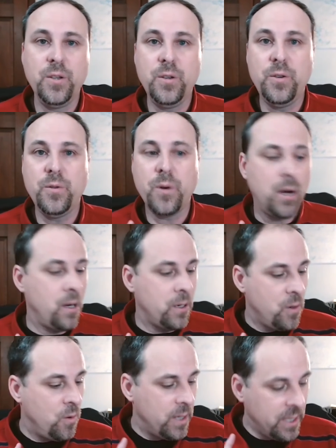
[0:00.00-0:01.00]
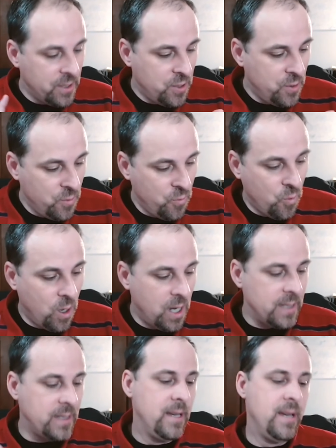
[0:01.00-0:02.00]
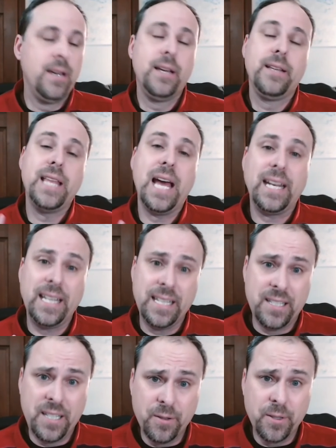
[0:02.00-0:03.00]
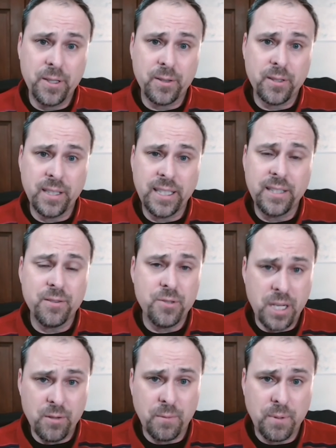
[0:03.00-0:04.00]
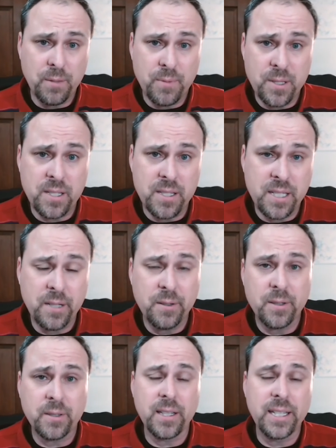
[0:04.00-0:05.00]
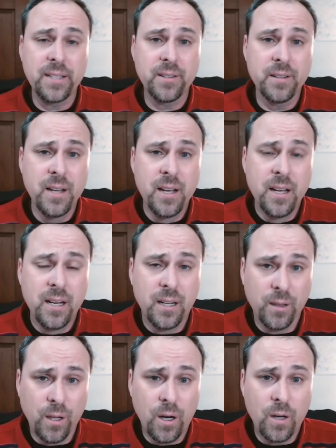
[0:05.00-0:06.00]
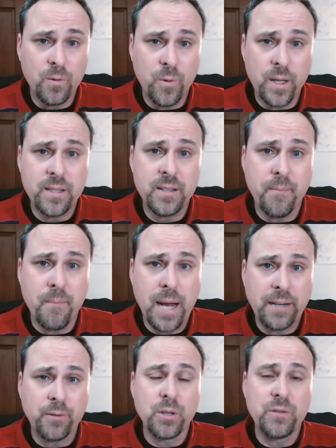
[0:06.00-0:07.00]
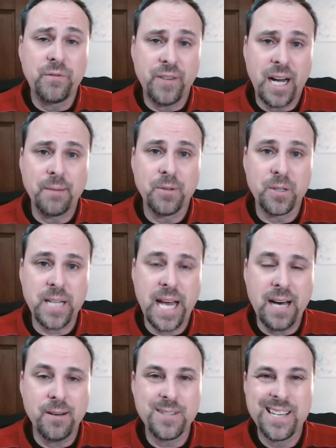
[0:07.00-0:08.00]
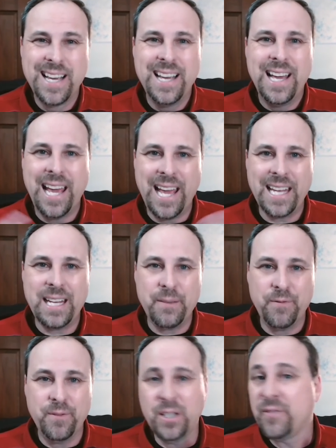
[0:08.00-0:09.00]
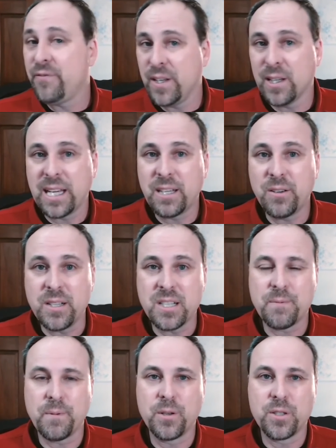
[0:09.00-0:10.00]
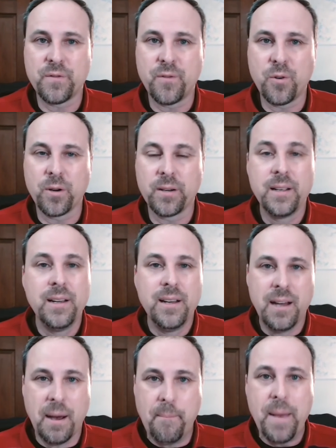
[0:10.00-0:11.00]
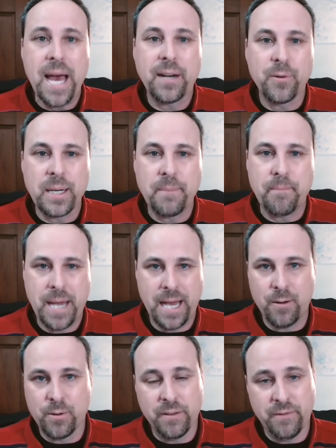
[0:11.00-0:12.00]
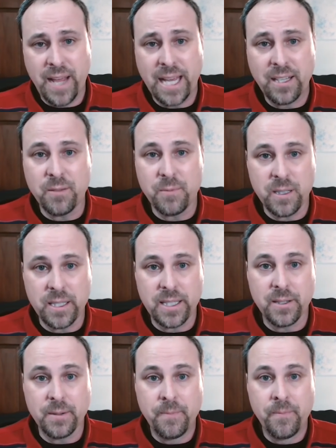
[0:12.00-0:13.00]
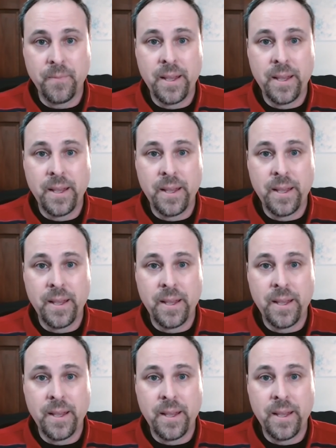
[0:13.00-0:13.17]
You are going to want that interior cleaner, general purpose interior cleaner, along with microfiber towels. And if you feel like you can splurge for it, a battery powered vacuum cleaner.